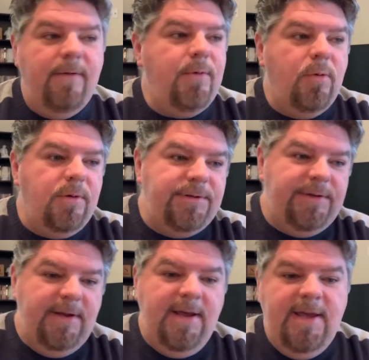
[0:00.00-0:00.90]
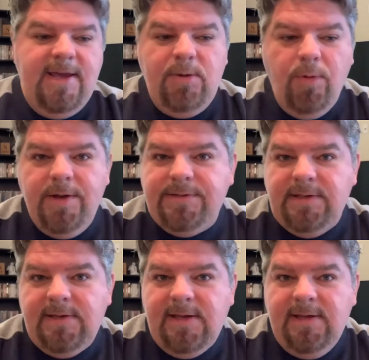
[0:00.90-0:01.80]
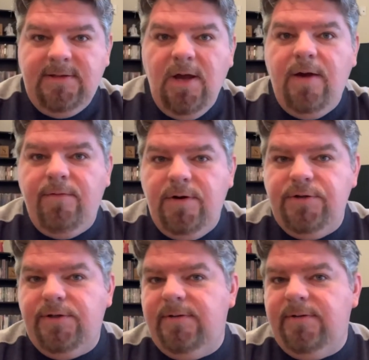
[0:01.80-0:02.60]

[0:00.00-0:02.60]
Of course, he wasn't in coverage,